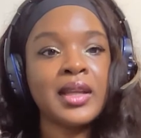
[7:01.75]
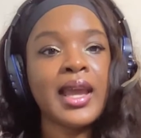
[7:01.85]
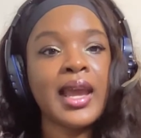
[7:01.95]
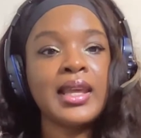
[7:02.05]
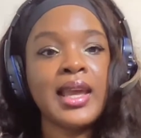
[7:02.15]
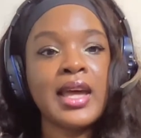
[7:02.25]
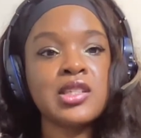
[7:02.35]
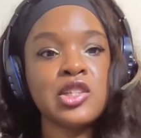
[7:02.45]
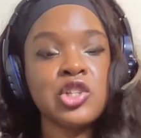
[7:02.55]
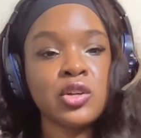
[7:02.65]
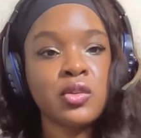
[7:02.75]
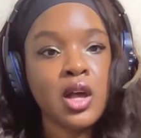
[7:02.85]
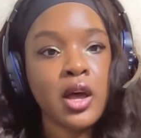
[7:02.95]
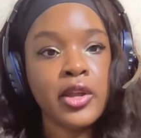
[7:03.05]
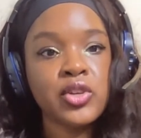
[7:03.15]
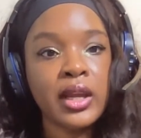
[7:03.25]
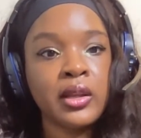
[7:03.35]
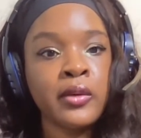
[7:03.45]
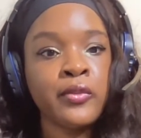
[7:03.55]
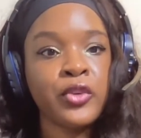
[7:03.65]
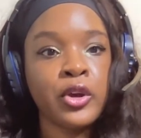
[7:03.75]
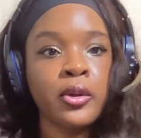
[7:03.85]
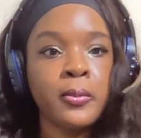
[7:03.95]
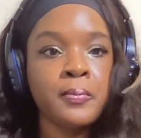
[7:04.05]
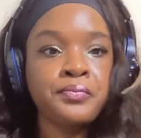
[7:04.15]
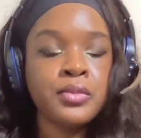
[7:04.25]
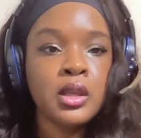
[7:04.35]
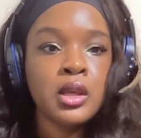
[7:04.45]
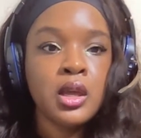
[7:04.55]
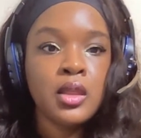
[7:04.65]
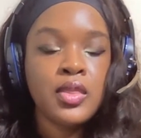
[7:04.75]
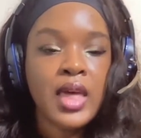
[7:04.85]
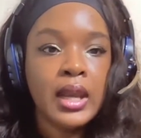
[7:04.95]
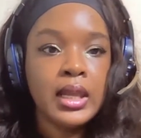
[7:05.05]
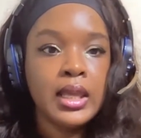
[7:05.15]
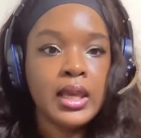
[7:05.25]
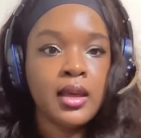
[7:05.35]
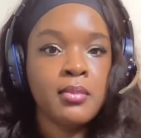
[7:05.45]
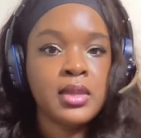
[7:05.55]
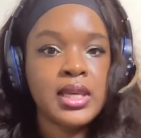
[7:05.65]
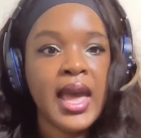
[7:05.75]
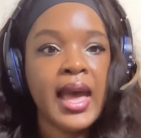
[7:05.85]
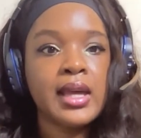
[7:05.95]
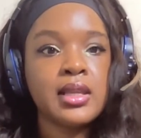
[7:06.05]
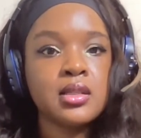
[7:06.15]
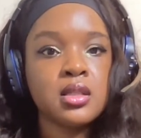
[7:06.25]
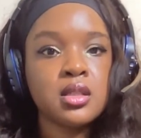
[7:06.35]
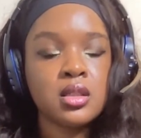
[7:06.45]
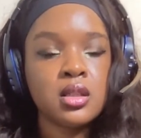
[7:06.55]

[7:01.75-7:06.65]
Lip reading: daddy has a general contracting firm that he has.